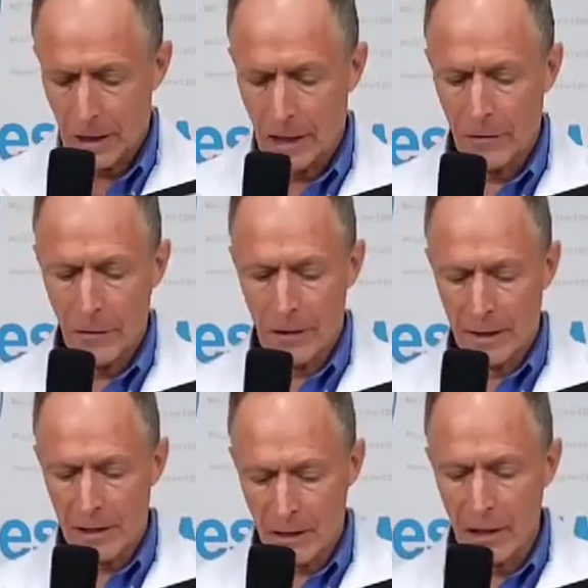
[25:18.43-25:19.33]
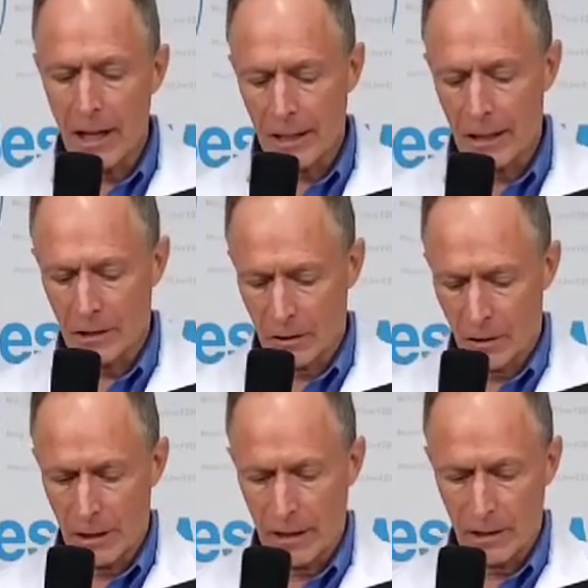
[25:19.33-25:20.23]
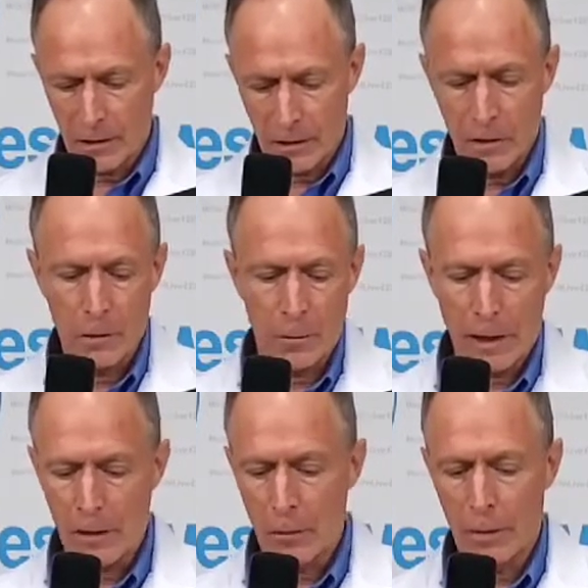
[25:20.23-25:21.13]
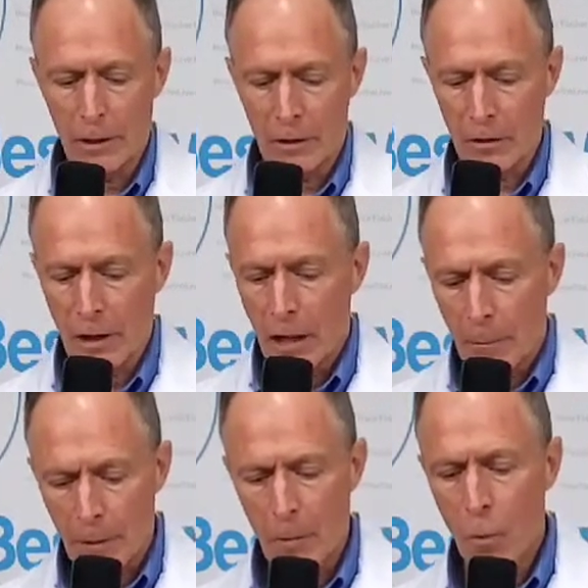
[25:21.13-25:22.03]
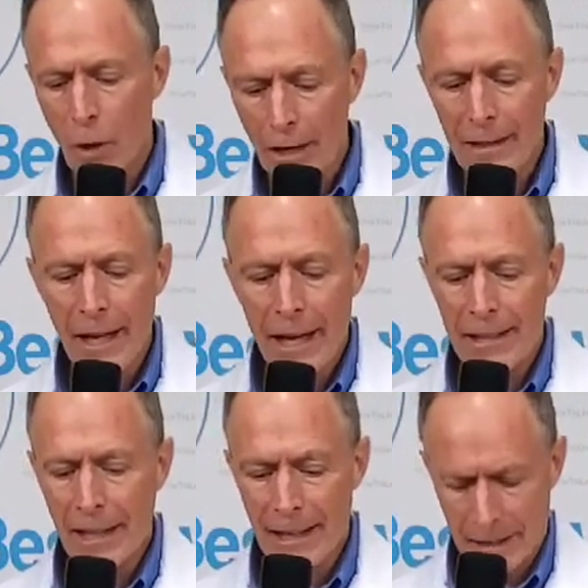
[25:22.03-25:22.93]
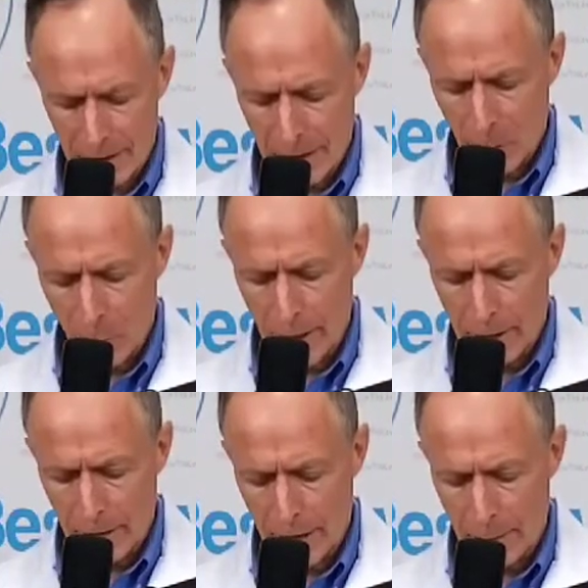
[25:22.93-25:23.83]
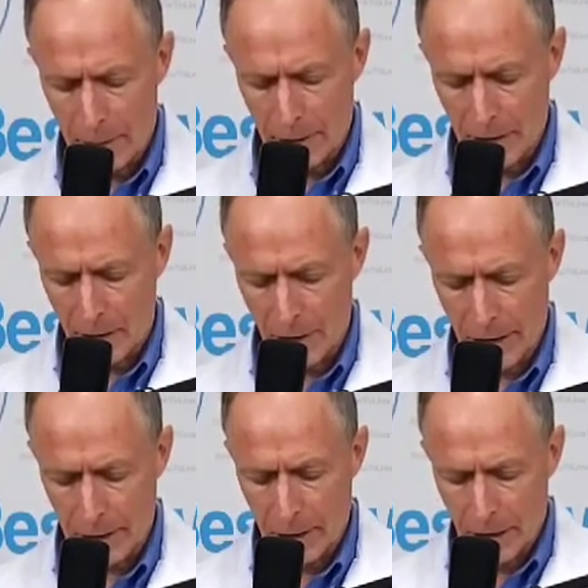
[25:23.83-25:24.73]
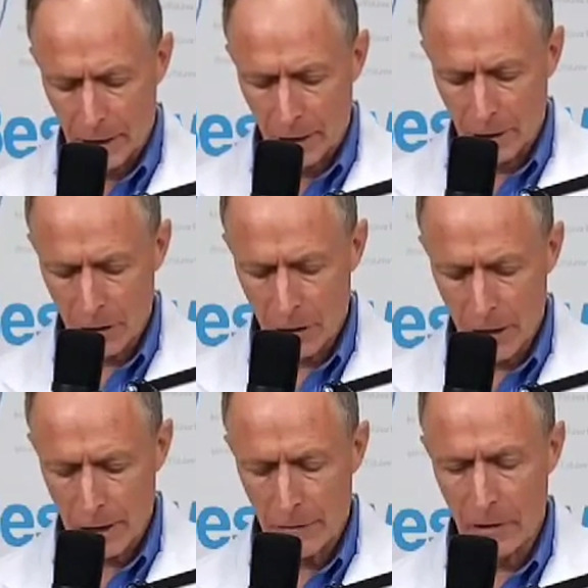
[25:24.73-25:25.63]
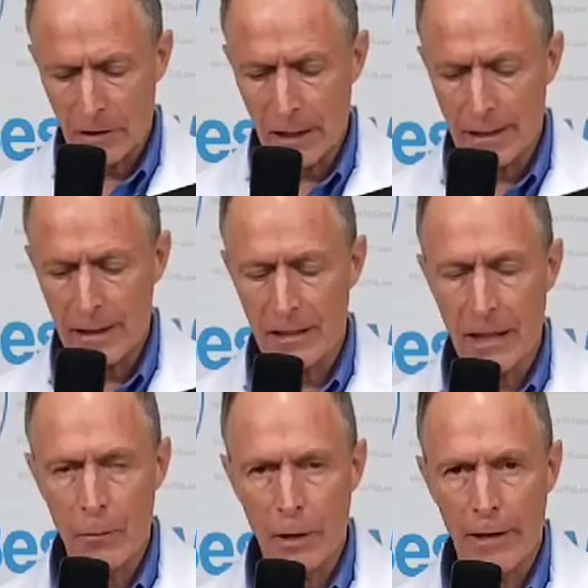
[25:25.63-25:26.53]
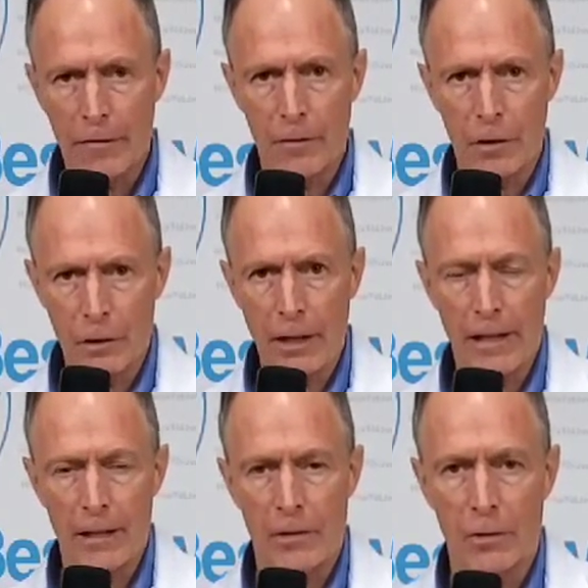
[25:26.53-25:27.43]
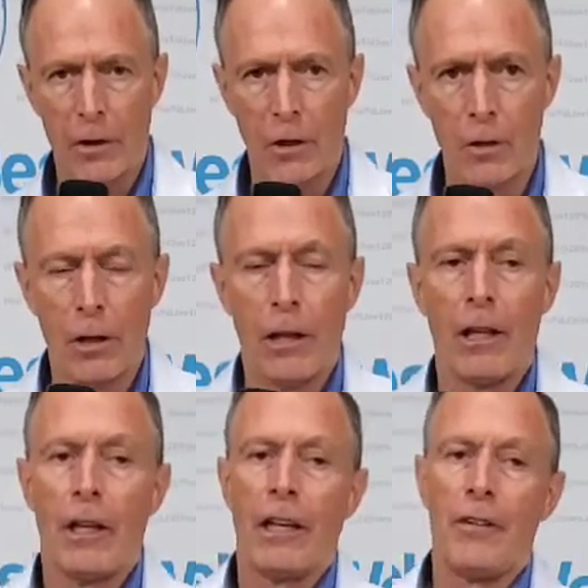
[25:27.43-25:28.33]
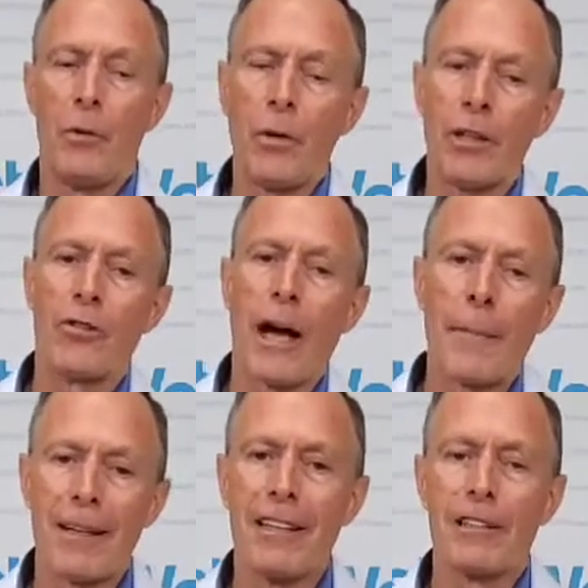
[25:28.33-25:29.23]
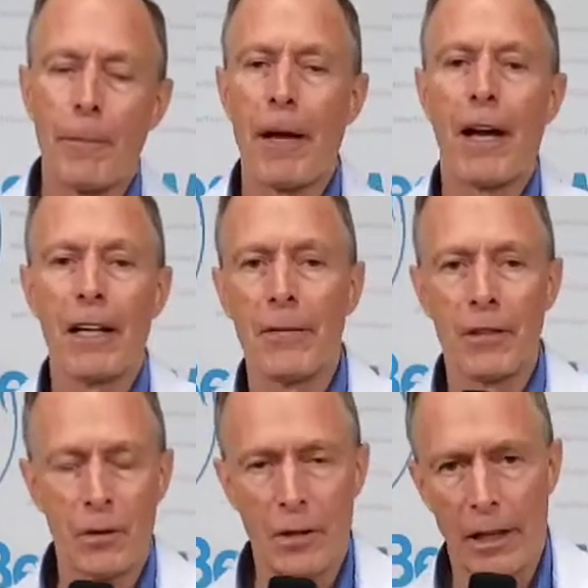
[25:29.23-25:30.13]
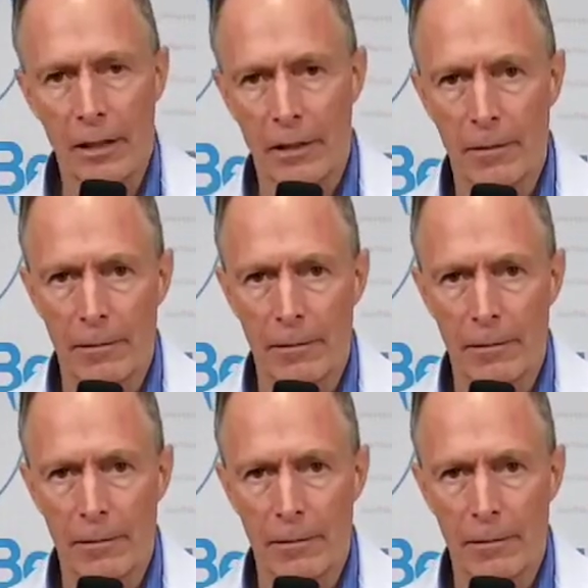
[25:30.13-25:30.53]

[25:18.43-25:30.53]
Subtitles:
If you get stuck, it's a good day to do plateau breakers. But one day staying at the same weight is not being stuck. You're stuck if you stay at the same weight for 2 days in a row. You want to drop at least a pound every 2 days.